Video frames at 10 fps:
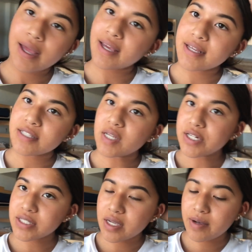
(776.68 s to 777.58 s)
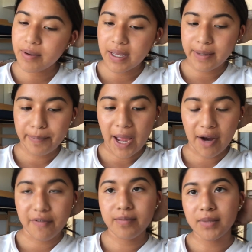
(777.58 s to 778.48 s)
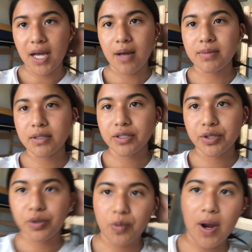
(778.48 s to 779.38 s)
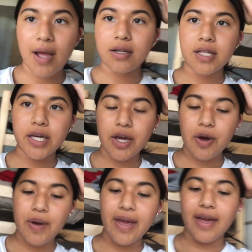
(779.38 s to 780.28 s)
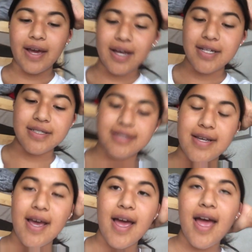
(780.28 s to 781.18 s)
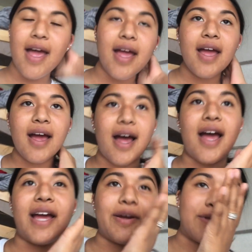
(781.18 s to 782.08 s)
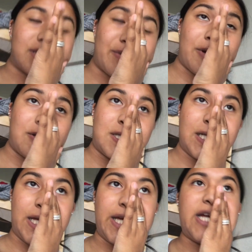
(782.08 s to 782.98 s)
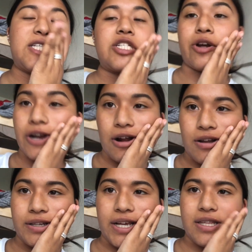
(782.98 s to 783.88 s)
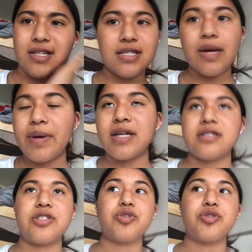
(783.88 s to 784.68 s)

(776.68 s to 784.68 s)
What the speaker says: Hey, so I just got back from lab a little while ago, and I was supposed to like get started on like the assignment because it's